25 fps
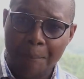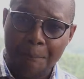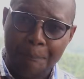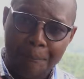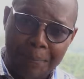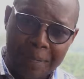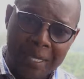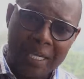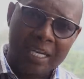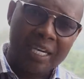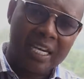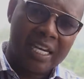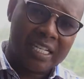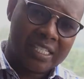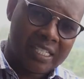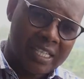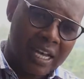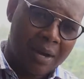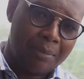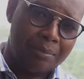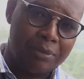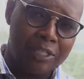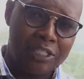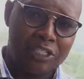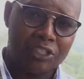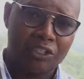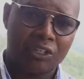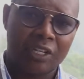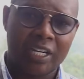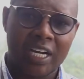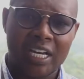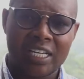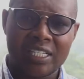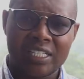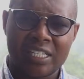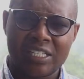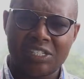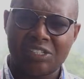big established
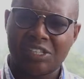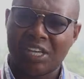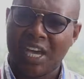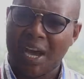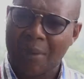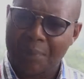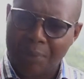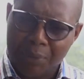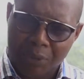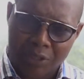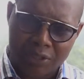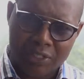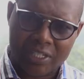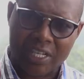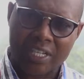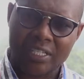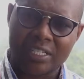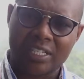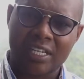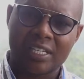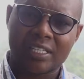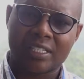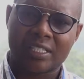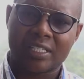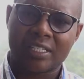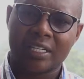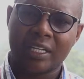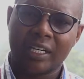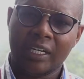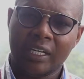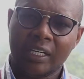organizations, there are processes.